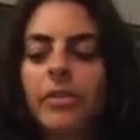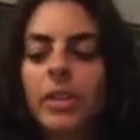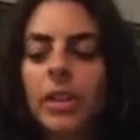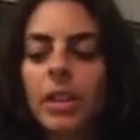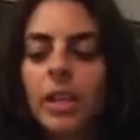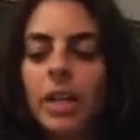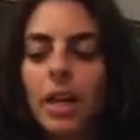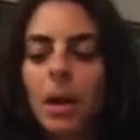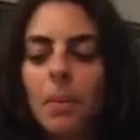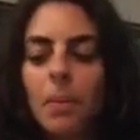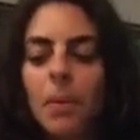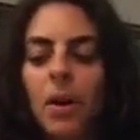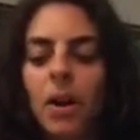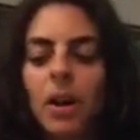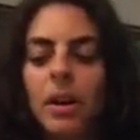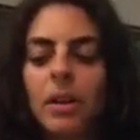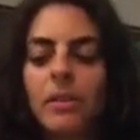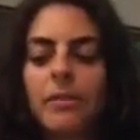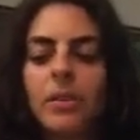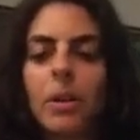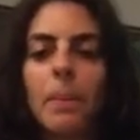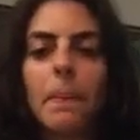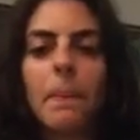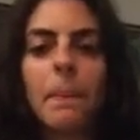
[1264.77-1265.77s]
feeling a part
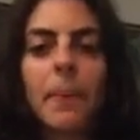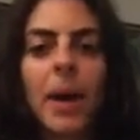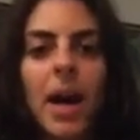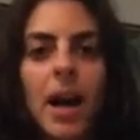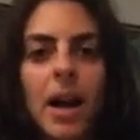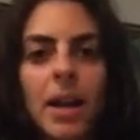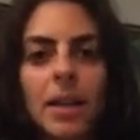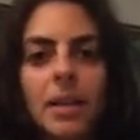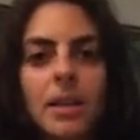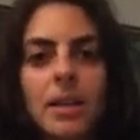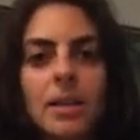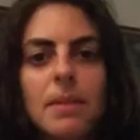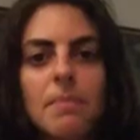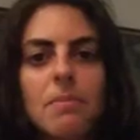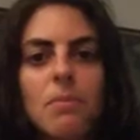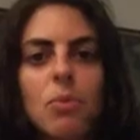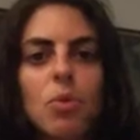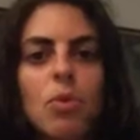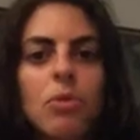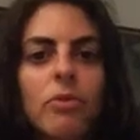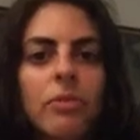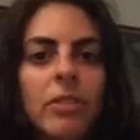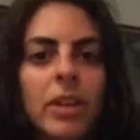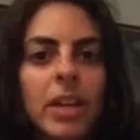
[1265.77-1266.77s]
of your body
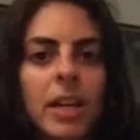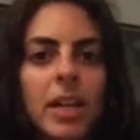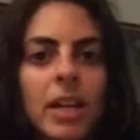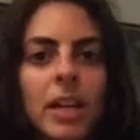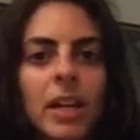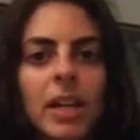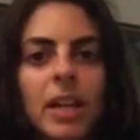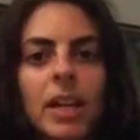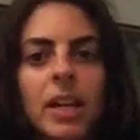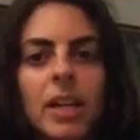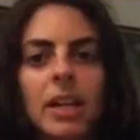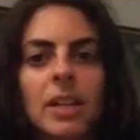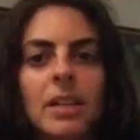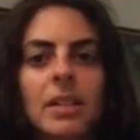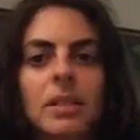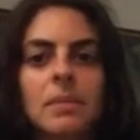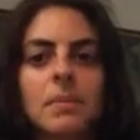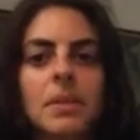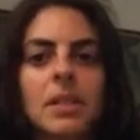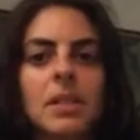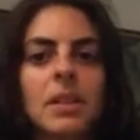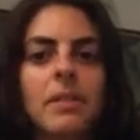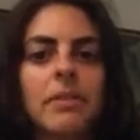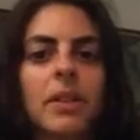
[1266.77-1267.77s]
moving in a
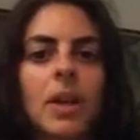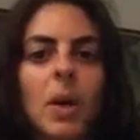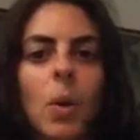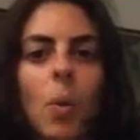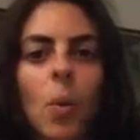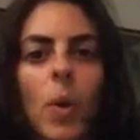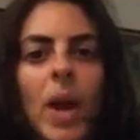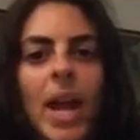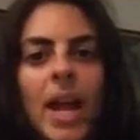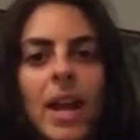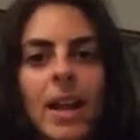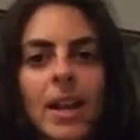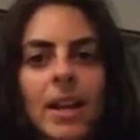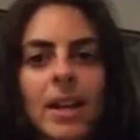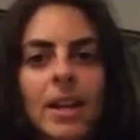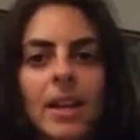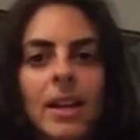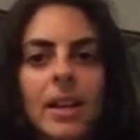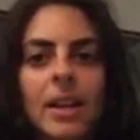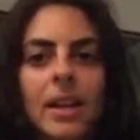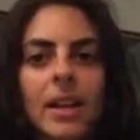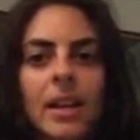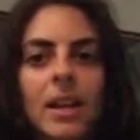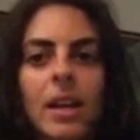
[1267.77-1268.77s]
specific way?